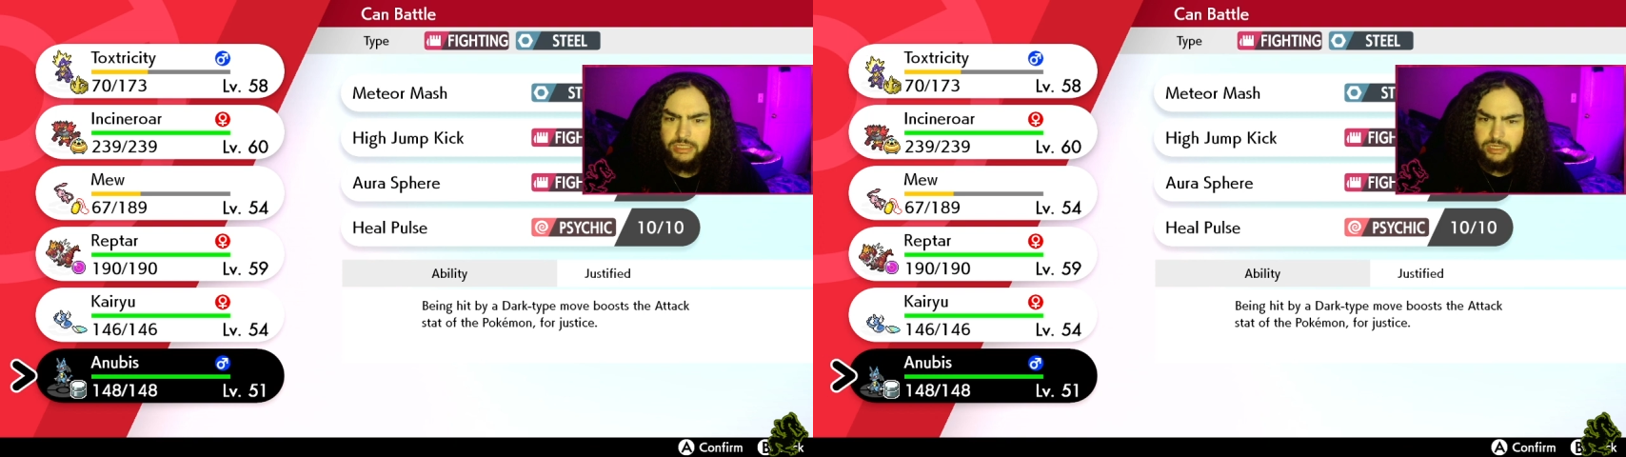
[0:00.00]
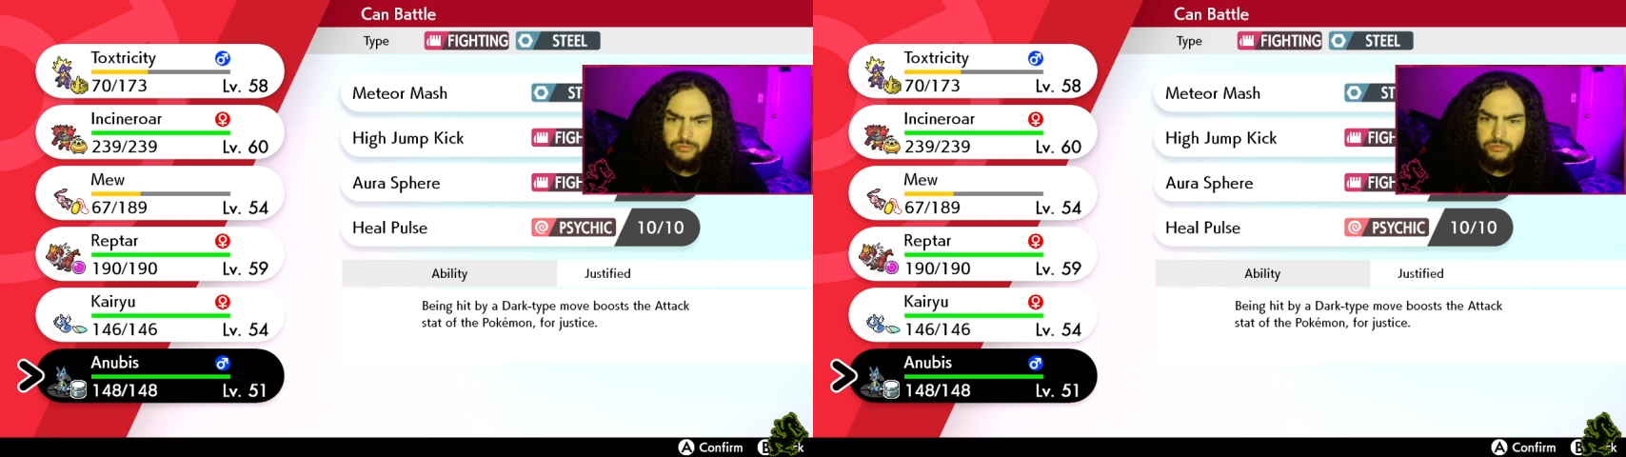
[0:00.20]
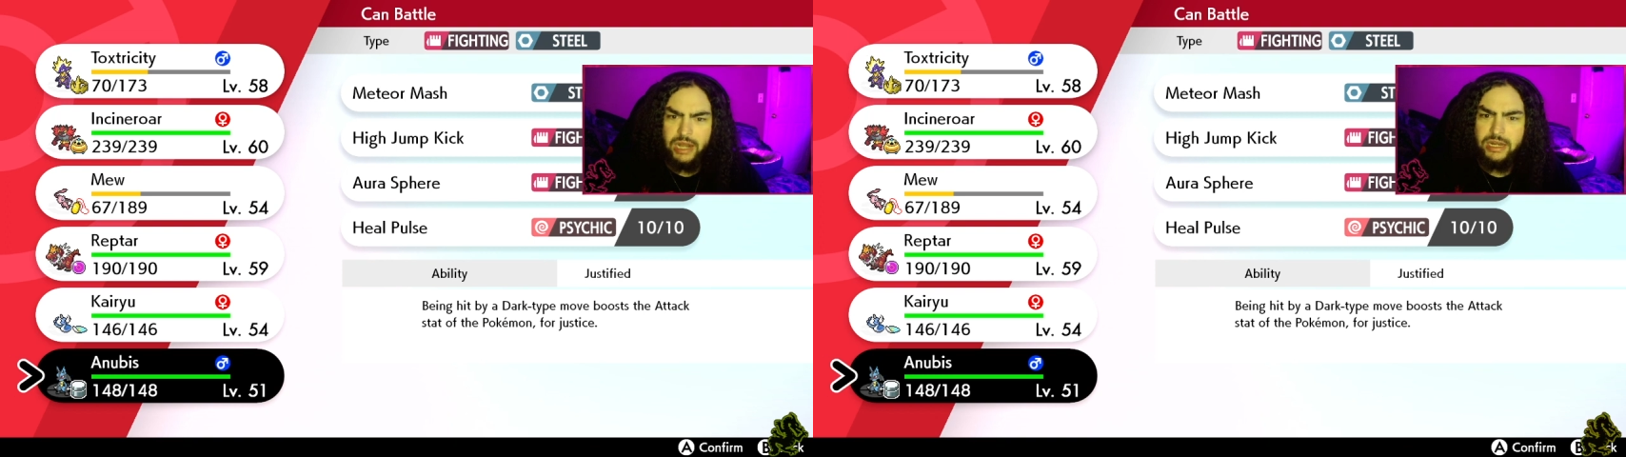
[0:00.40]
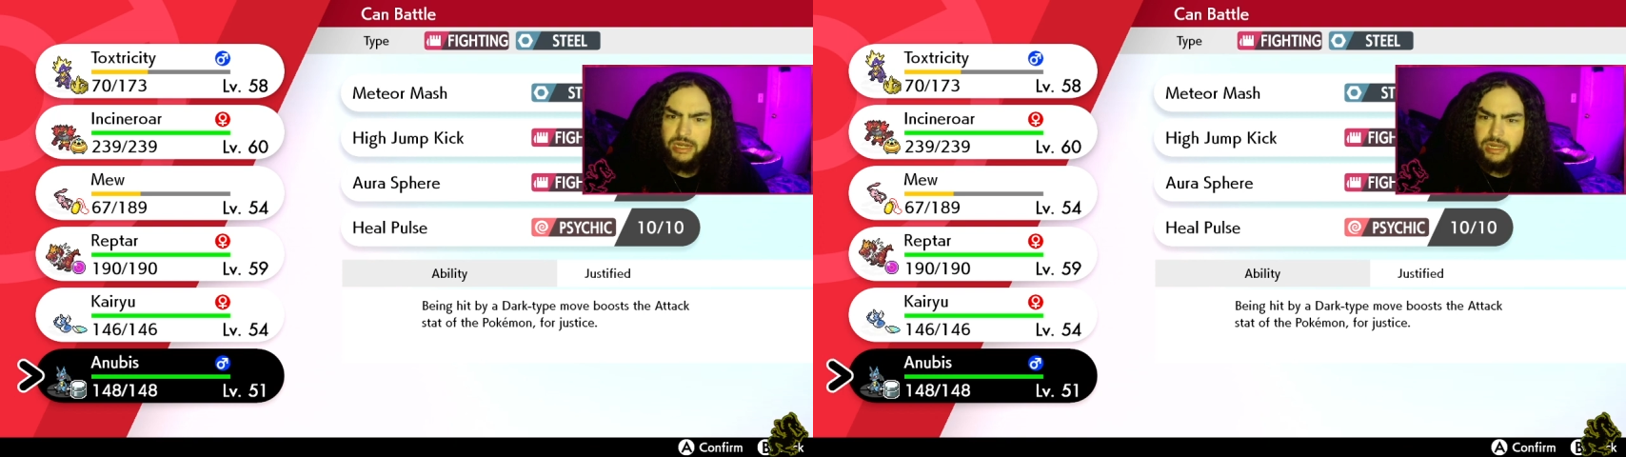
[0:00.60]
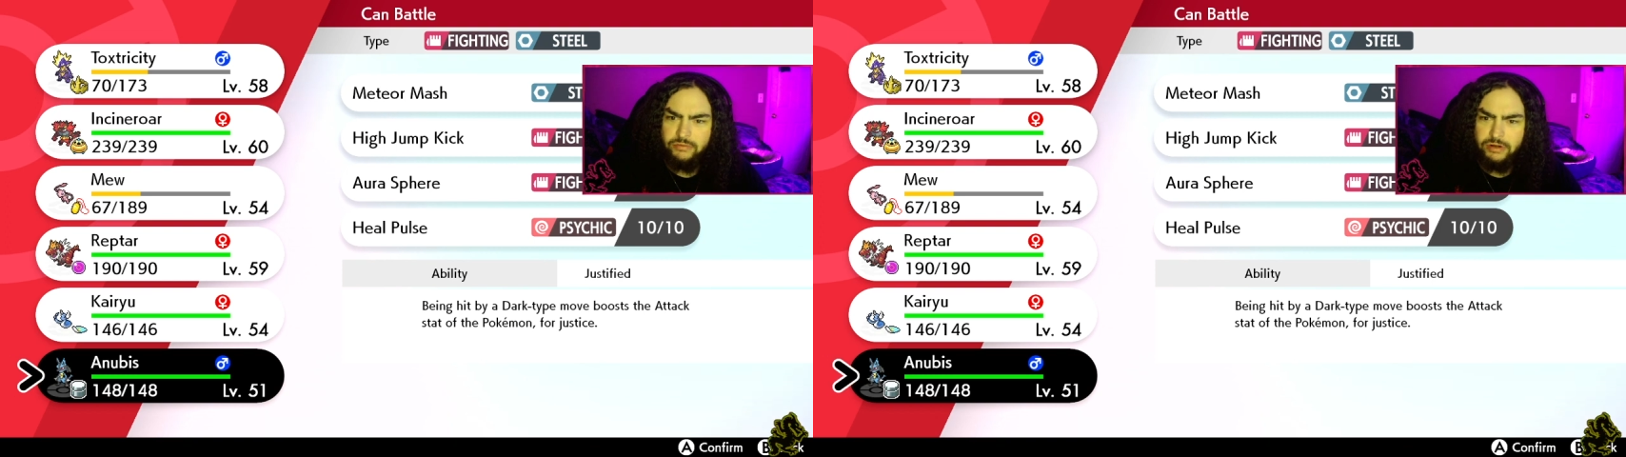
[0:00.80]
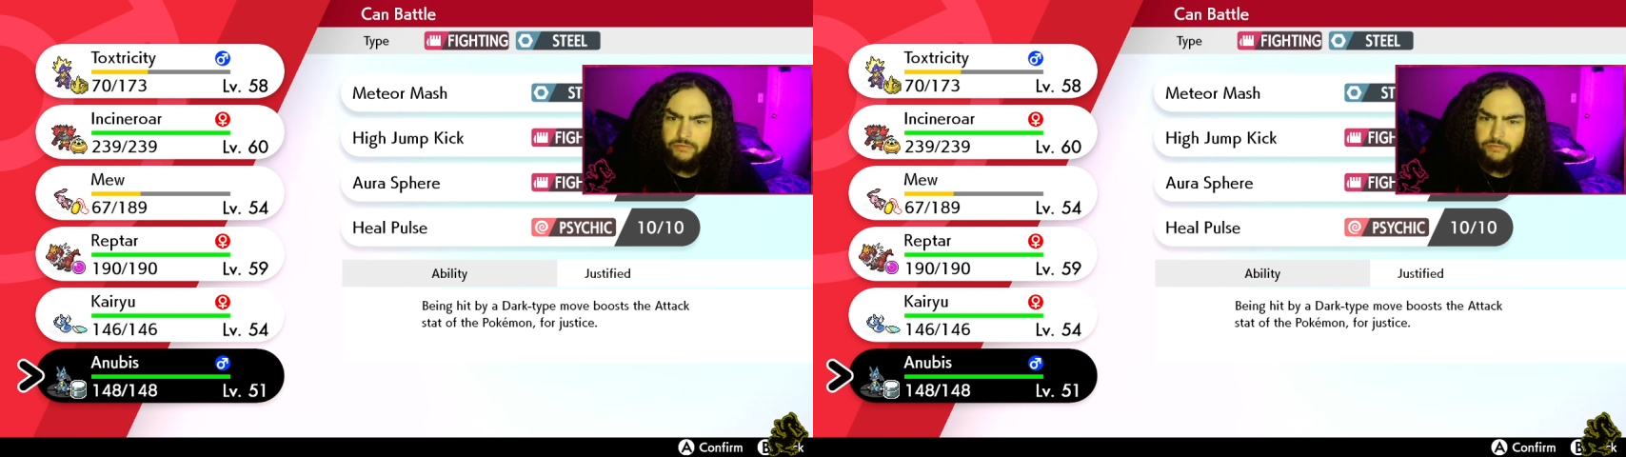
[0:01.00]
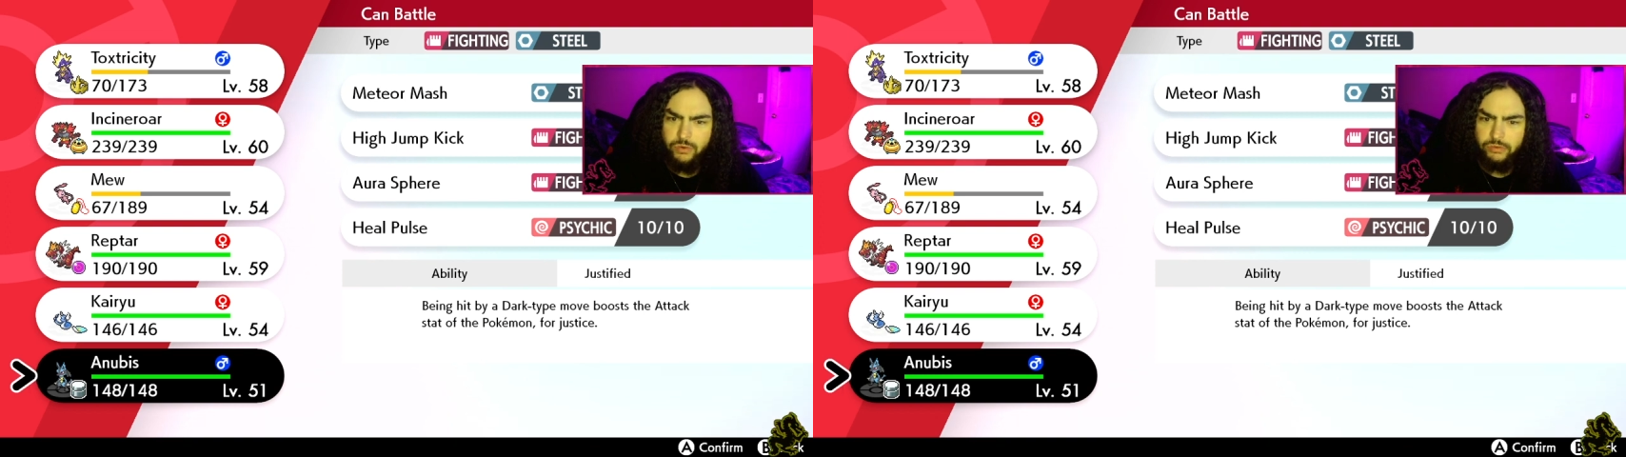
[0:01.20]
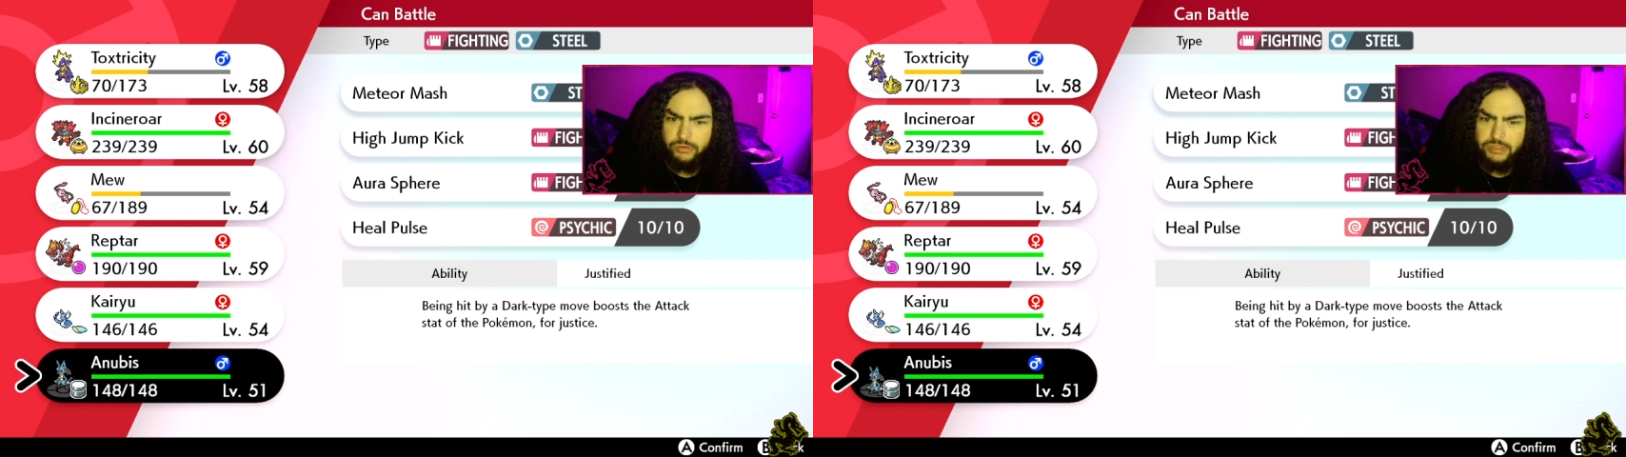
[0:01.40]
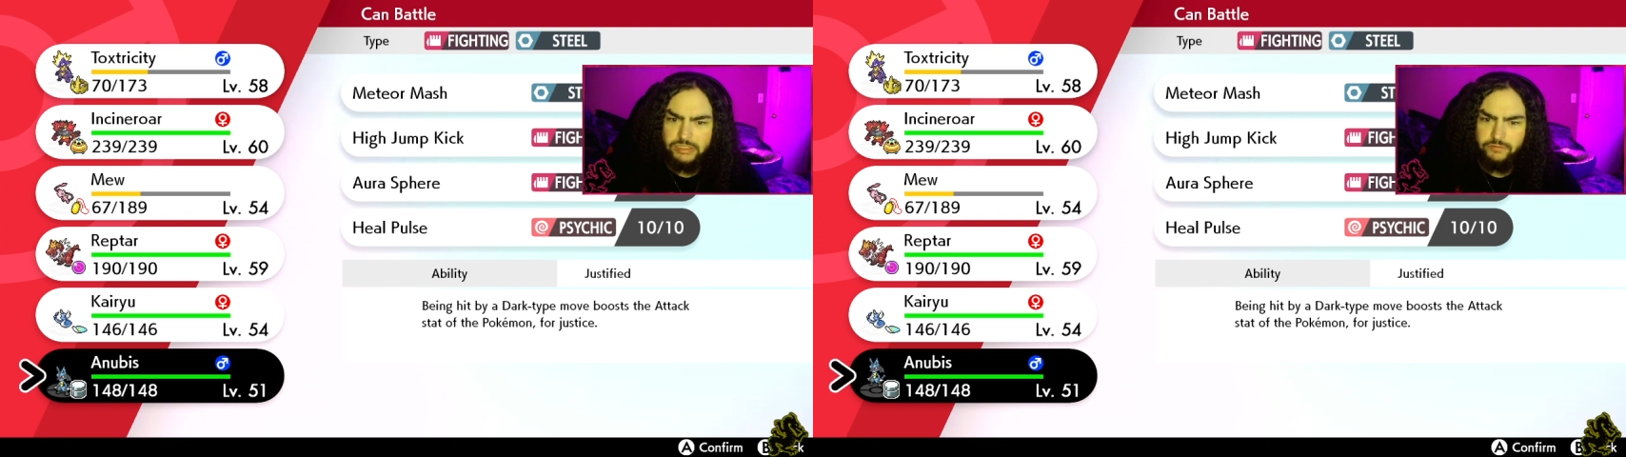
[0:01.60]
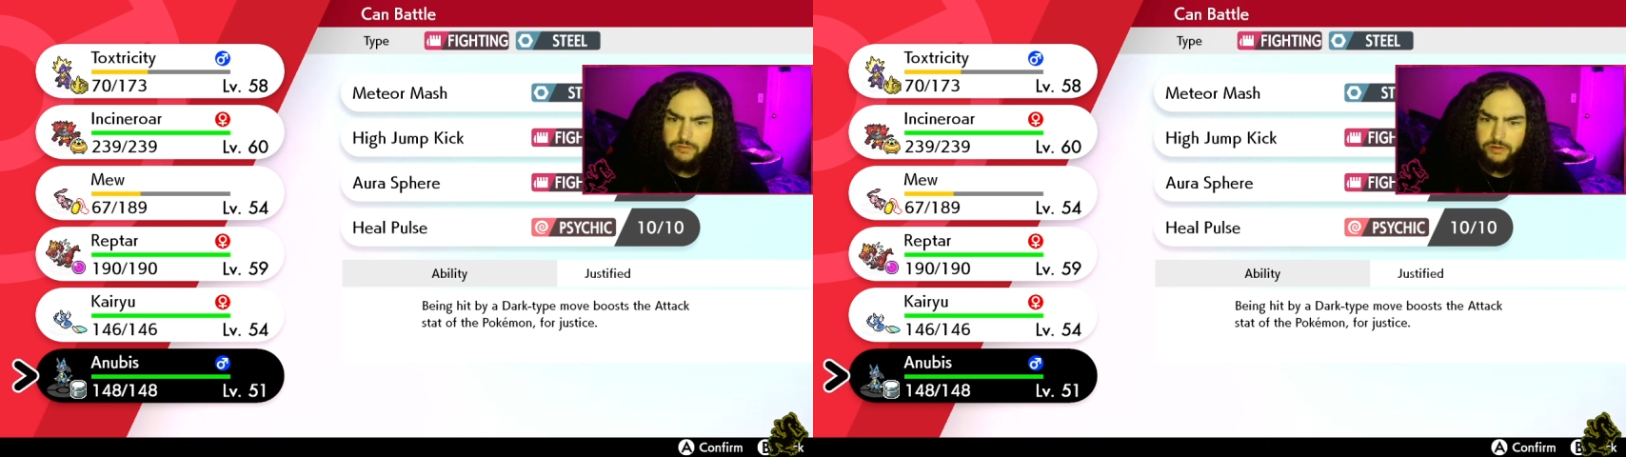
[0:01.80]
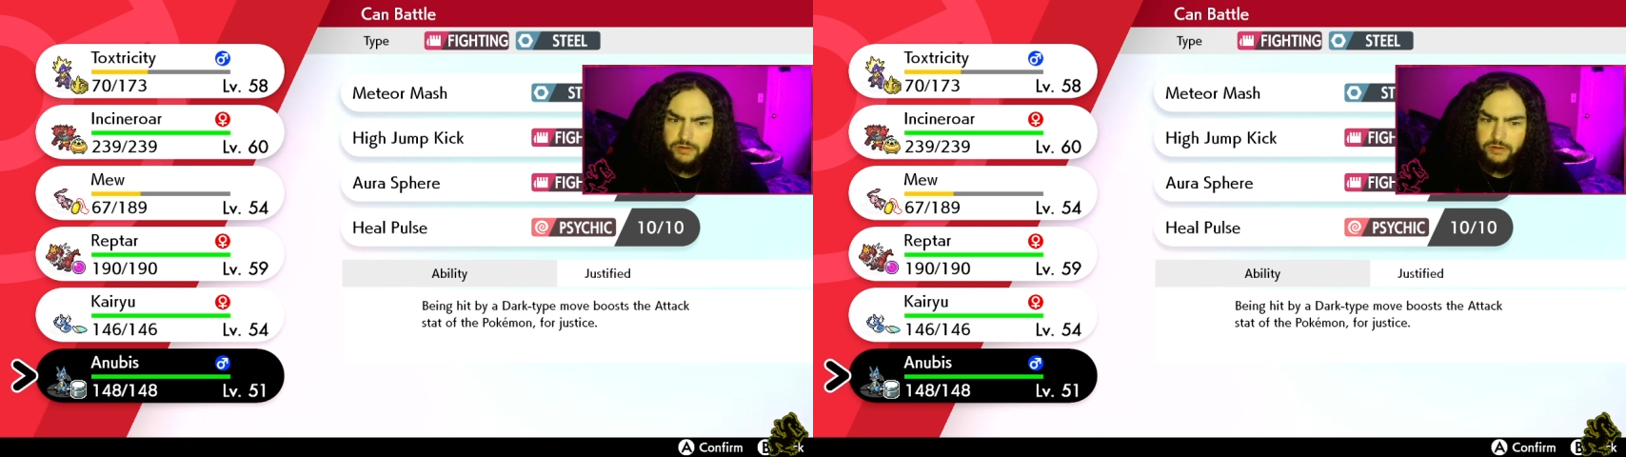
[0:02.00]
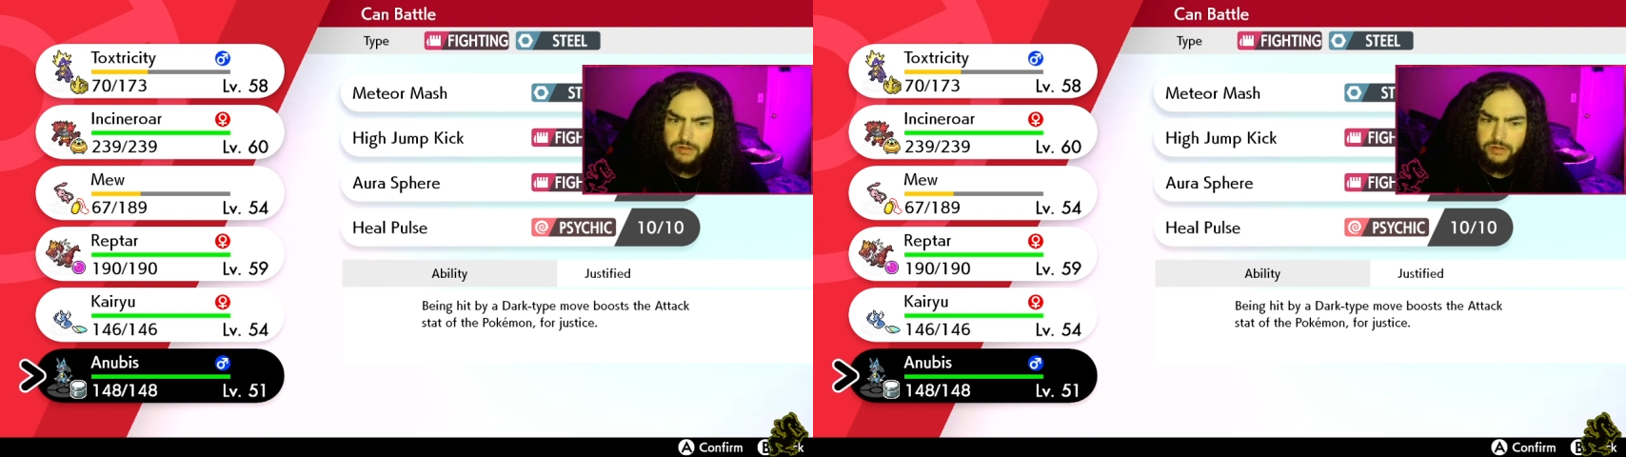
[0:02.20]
get I need to get rid of aura sphere